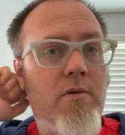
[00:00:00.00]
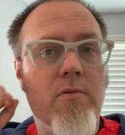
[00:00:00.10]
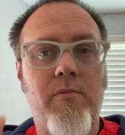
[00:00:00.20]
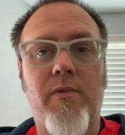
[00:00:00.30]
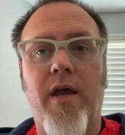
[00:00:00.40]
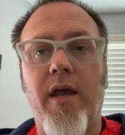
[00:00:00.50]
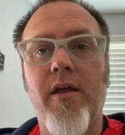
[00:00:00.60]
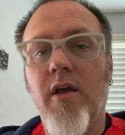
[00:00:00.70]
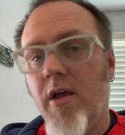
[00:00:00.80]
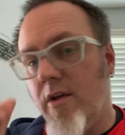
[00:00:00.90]

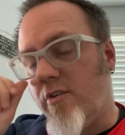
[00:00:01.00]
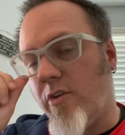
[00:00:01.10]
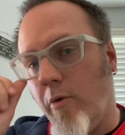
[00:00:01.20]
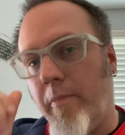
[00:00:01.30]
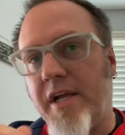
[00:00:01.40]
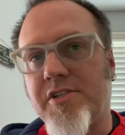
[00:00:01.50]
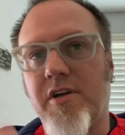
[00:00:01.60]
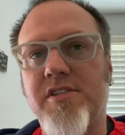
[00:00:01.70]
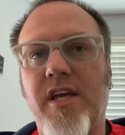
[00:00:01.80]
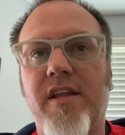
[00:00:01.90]
Okay, so make sure
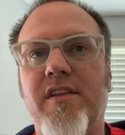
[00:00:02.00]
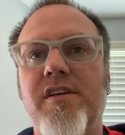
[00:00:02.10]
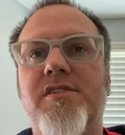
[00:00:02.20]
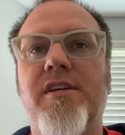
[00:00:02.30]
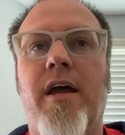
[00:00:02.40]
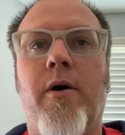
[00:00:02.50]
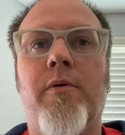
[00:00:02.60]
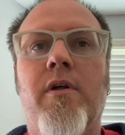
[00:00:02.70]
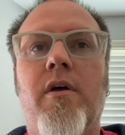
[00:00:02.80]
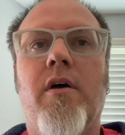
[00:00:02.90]
to take these
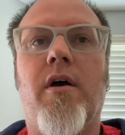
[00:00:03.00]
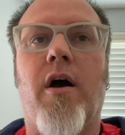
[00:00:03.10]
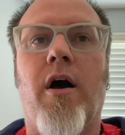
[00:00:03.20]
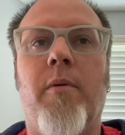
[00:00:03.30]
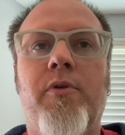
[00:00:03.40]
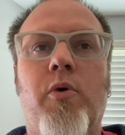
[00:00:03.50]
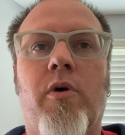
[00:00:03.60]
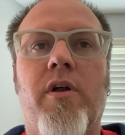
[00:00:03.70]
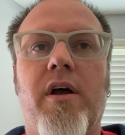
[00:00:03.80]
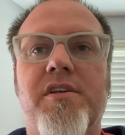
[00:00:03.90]
down.
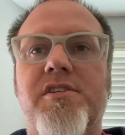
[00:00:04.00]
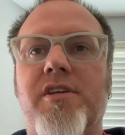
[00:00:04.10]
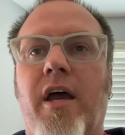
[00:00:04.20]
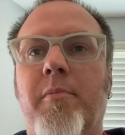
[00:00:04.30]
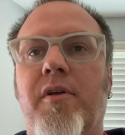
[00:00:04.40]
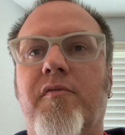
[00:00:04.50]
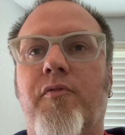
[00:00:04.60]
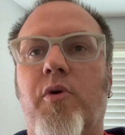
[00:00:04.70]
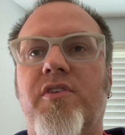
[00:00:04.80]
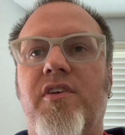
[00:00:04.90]
Your assignment
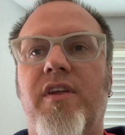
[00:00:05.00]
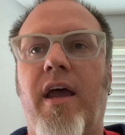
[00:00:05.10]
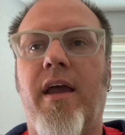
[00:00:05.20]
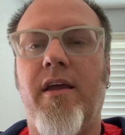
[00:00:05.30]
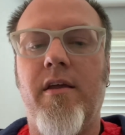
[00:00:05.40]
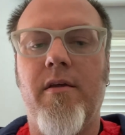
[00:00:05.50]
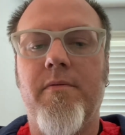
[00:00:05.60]
for today,